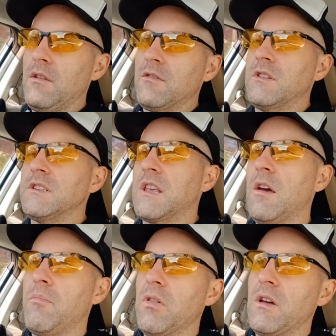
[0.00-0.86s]
So I just
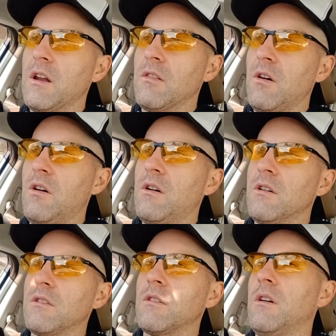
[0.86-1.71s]
kept plugging
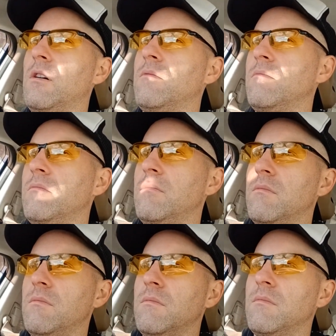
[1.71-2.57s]
along,
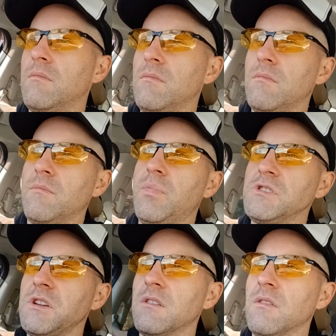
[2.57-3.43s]

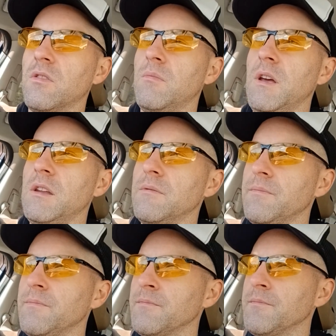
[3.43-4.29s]
pushing a little bit,
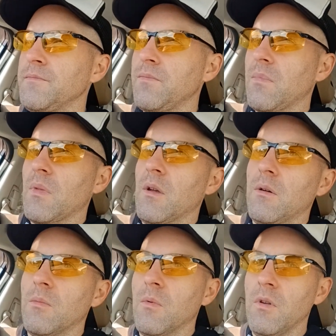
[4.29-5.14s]

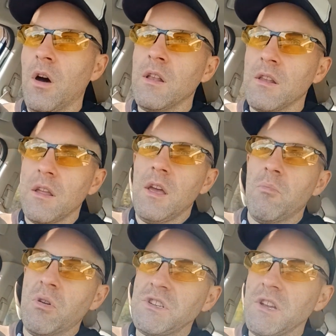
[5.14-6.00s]
not
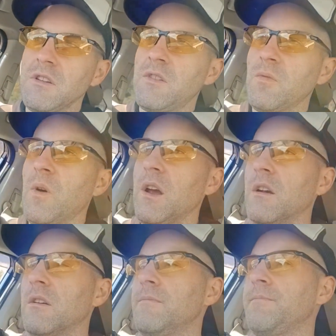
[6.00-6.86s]
pushing to
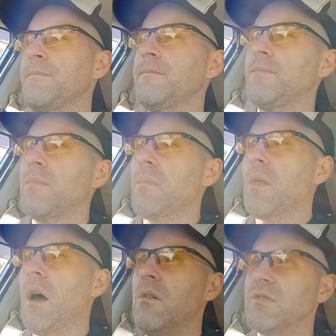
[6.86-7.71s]
where
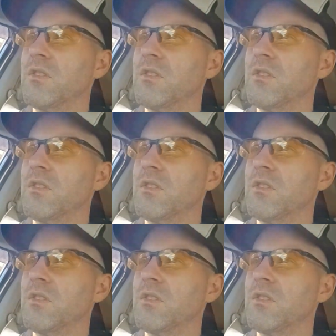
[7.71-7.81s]
I was